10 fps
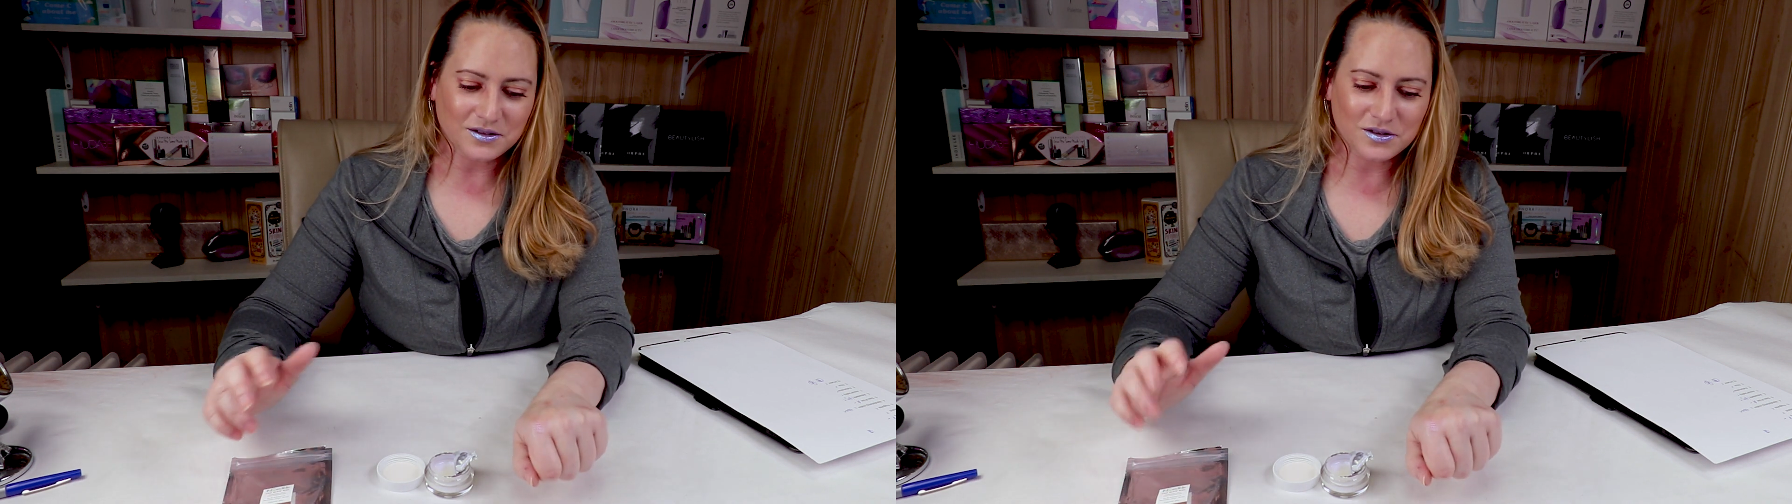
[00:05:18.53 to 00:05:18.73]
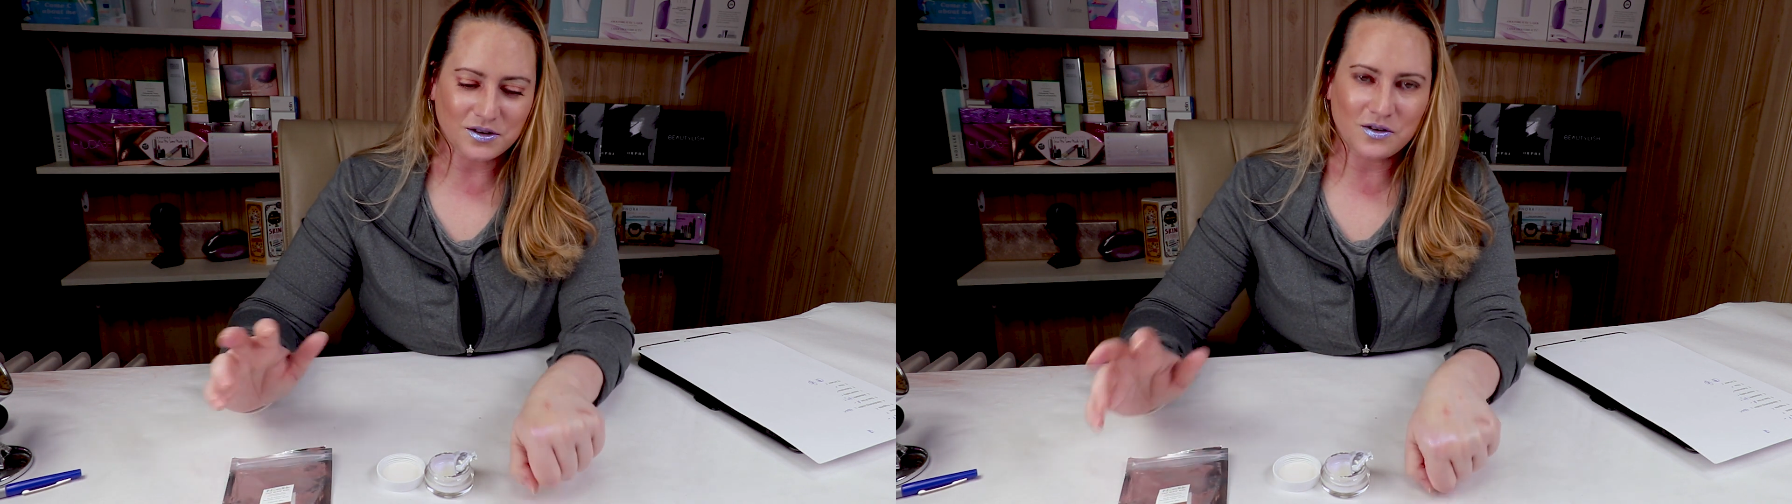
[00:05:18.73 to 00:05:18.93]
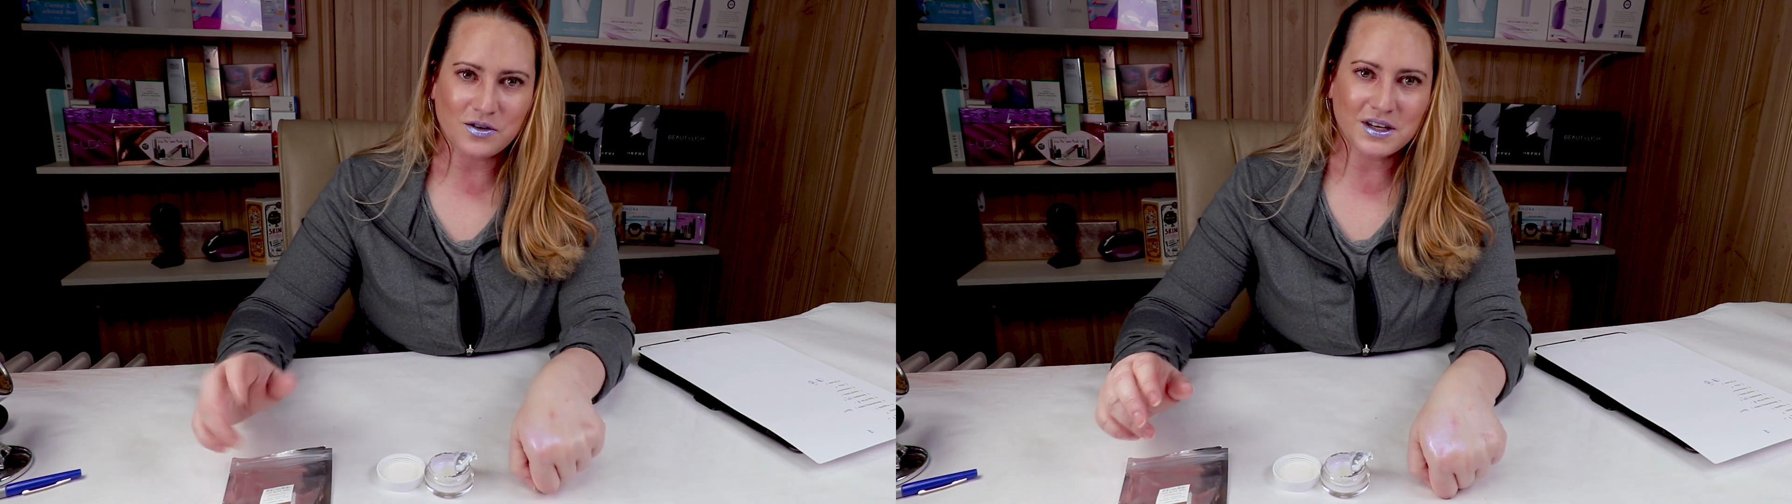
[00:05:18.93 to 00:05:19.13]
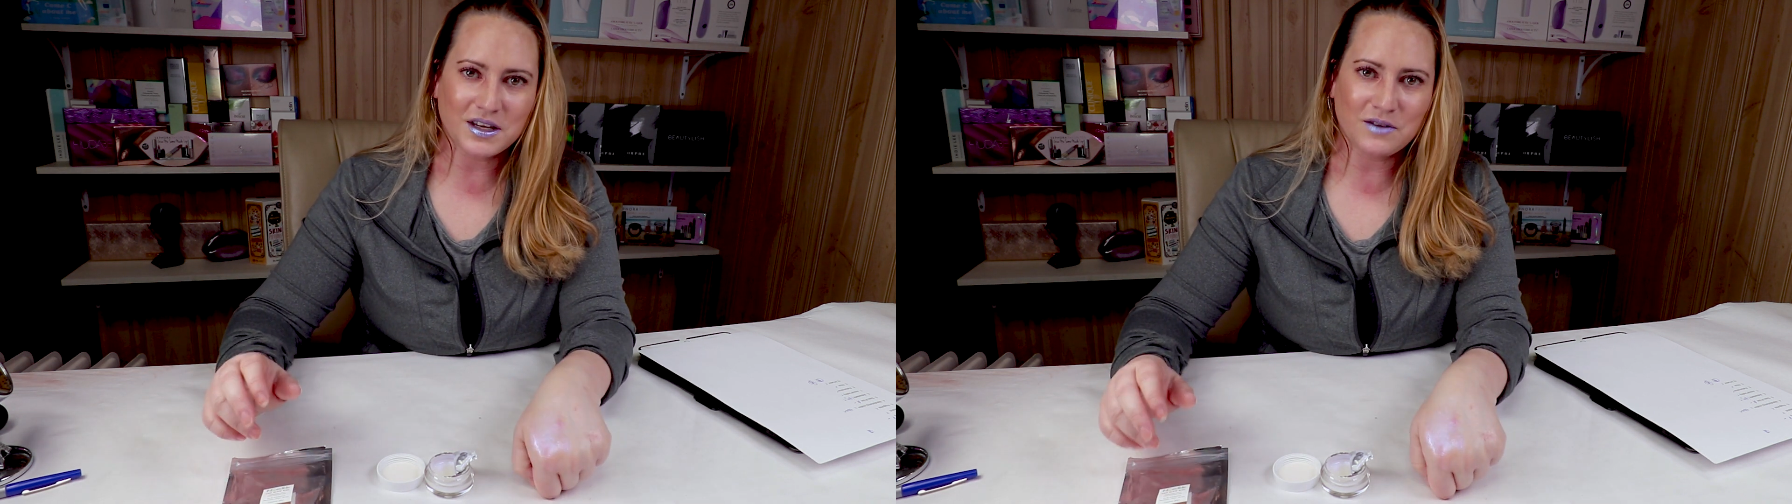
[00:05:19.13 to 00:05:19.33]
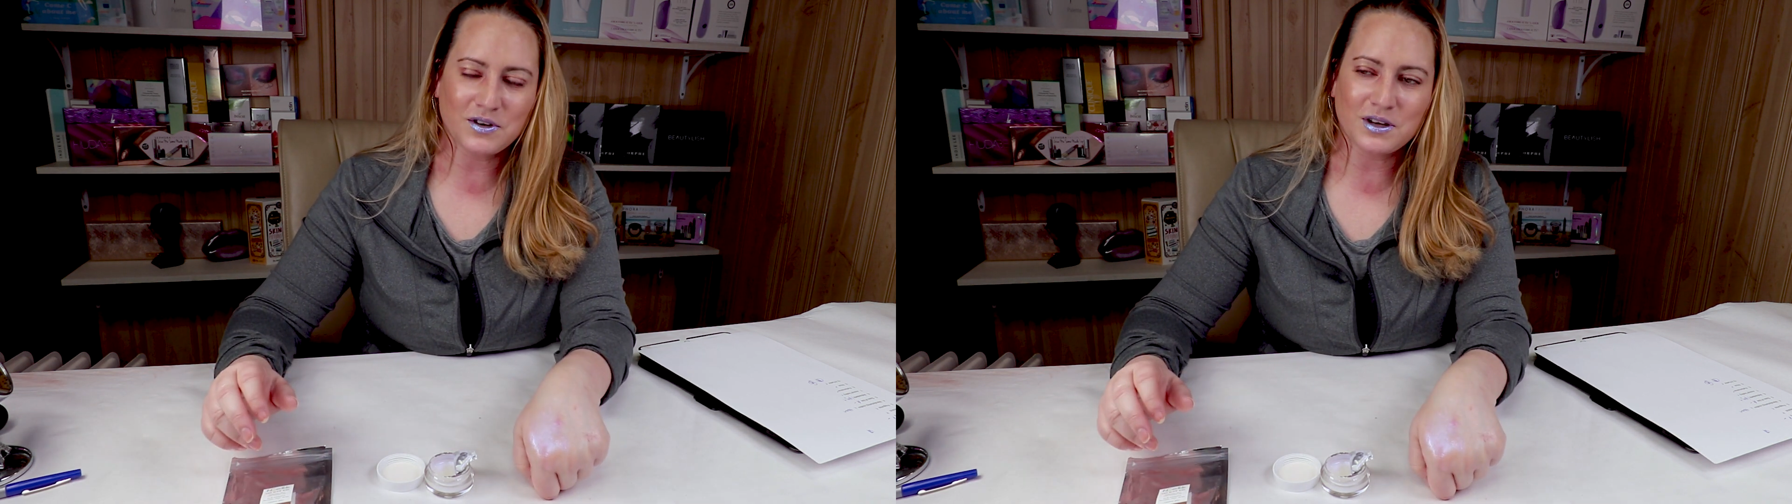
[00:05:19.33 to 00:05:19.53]
So I
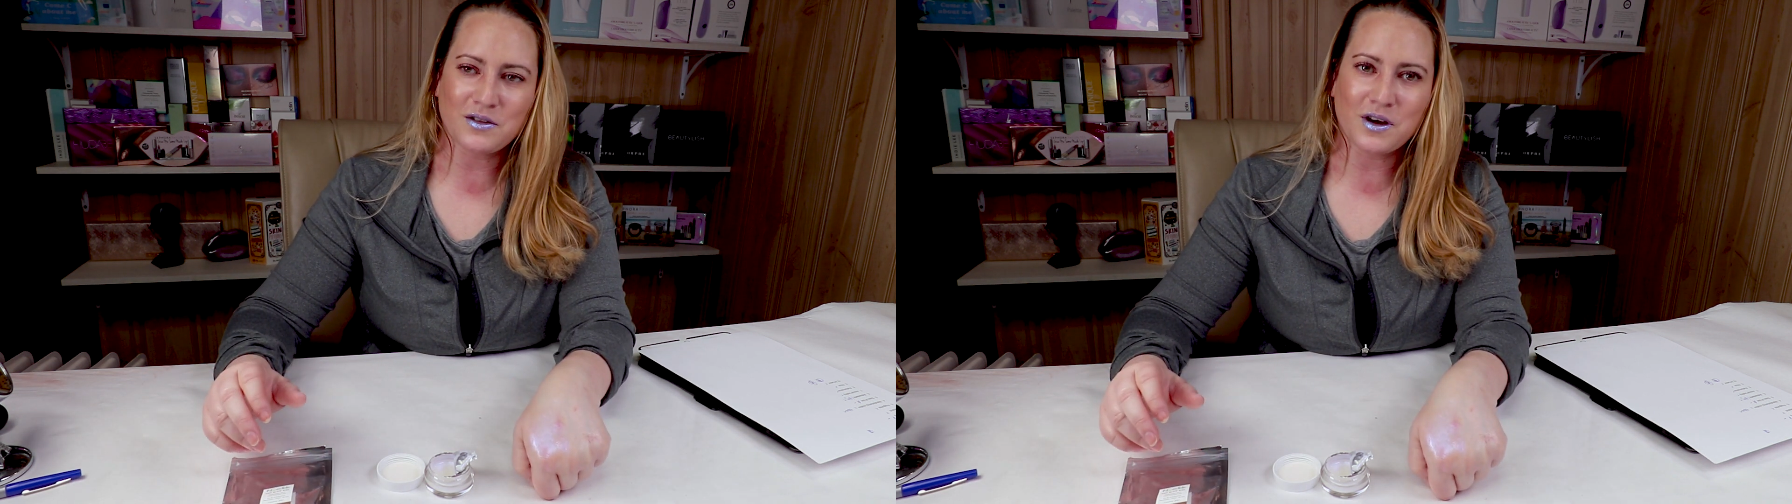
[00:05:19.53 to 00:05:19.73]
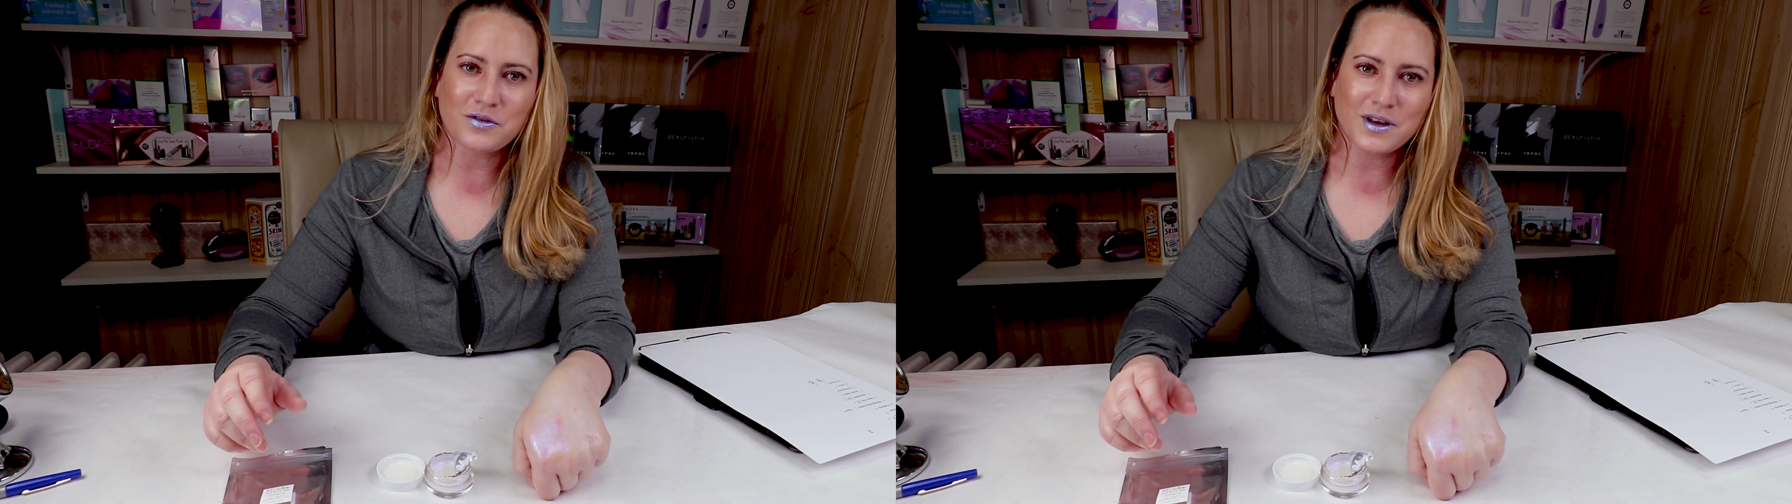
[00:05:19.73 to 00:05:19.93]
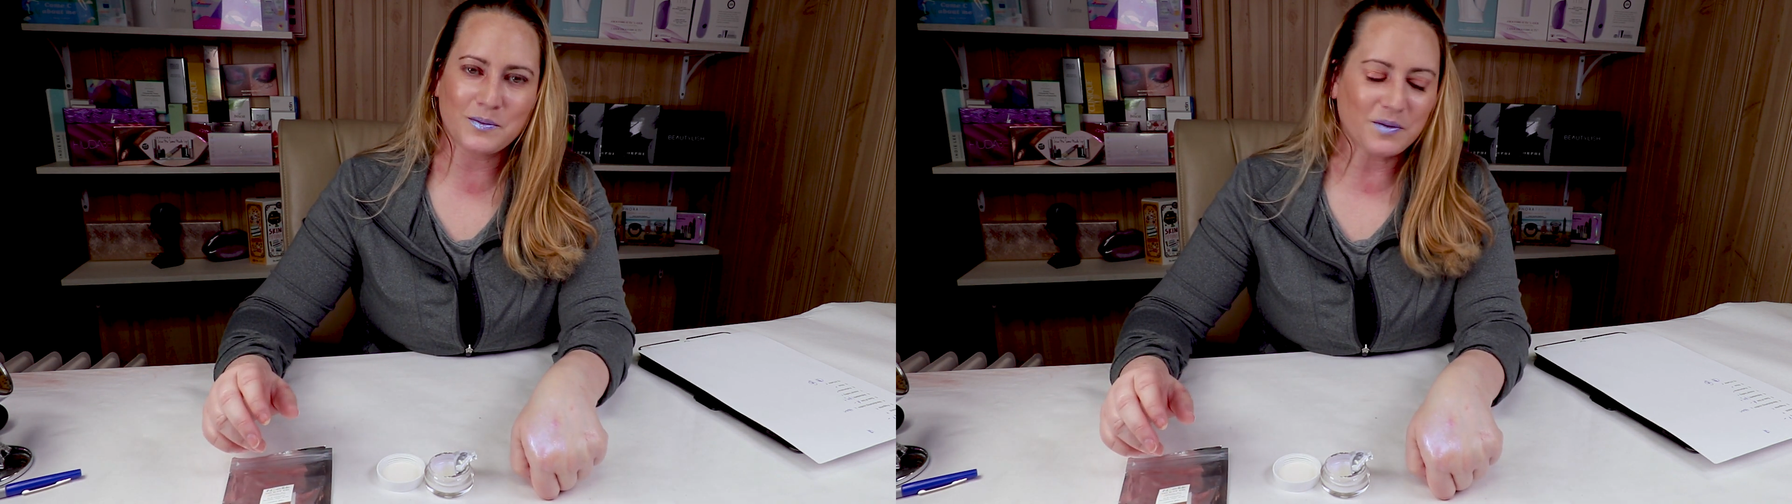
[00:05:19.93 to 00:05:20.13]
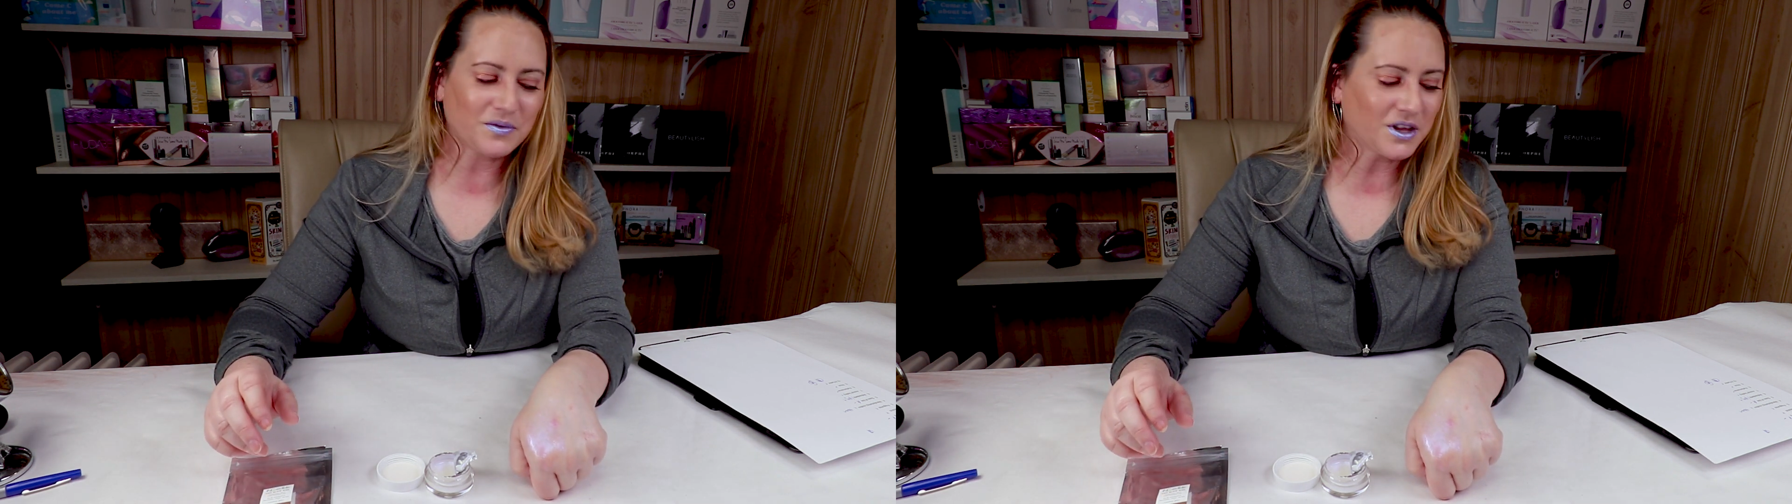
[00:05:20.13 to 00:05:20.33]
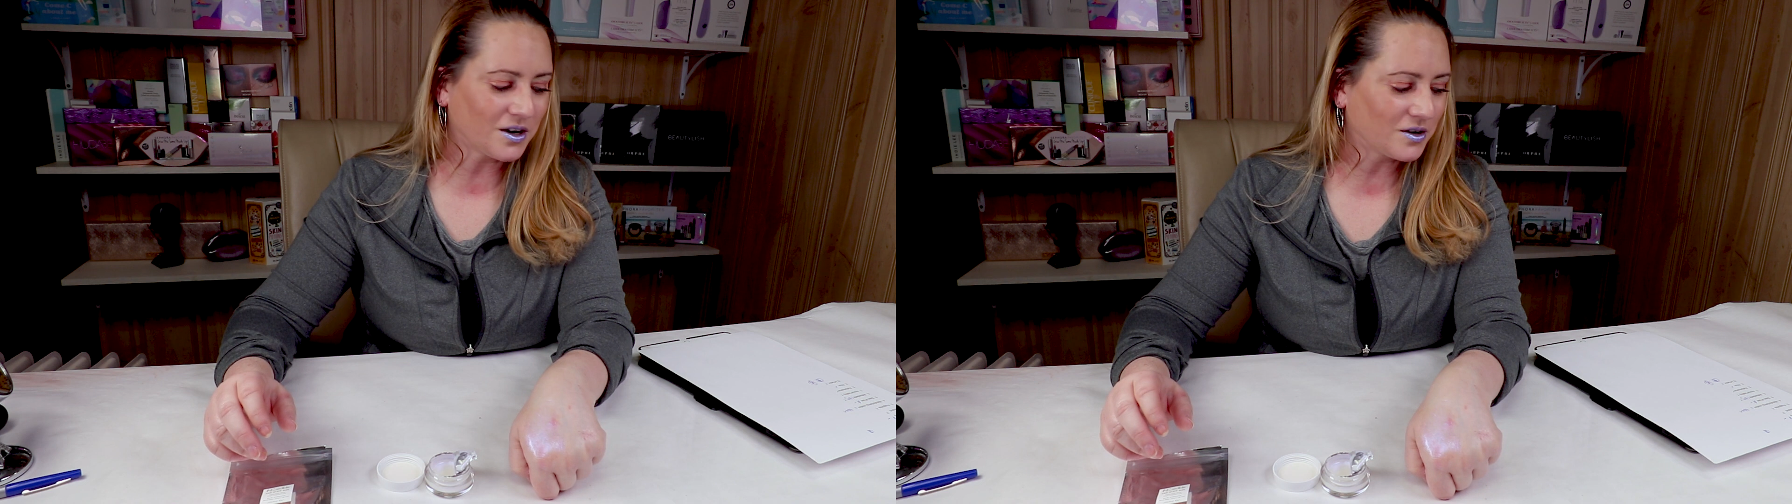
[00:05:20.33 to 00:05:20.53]
gave it a thumb
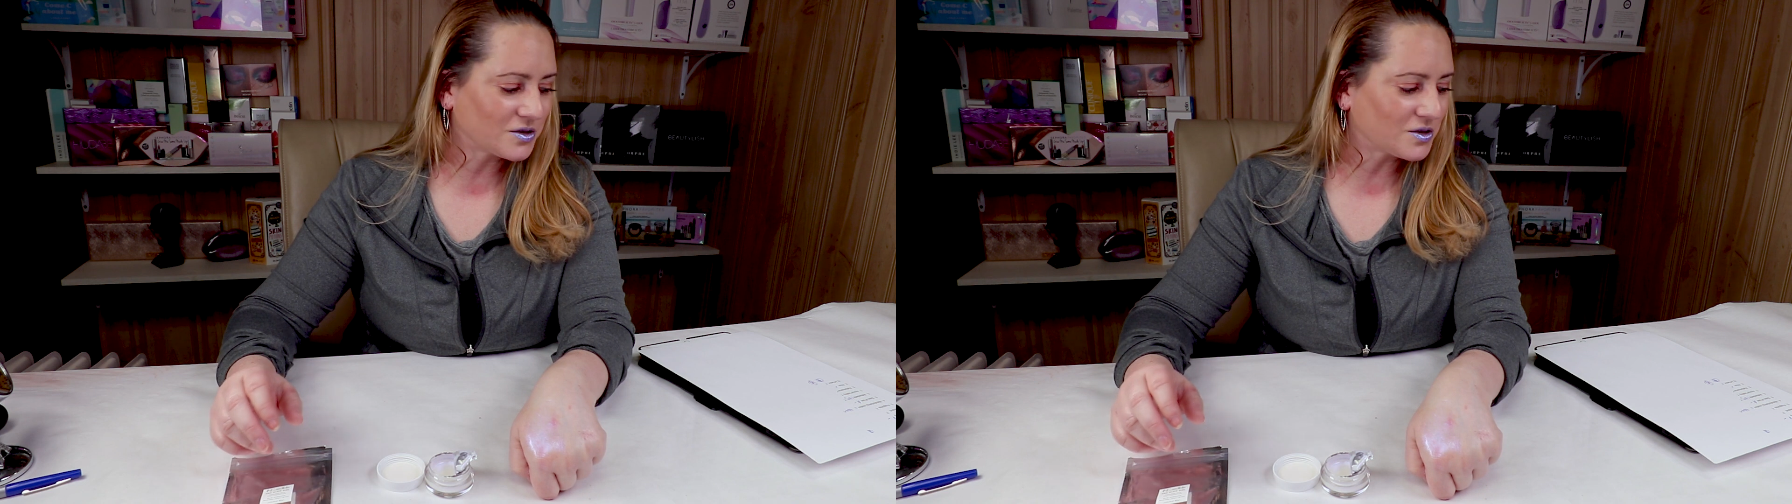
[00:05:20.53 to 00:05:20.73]
up there.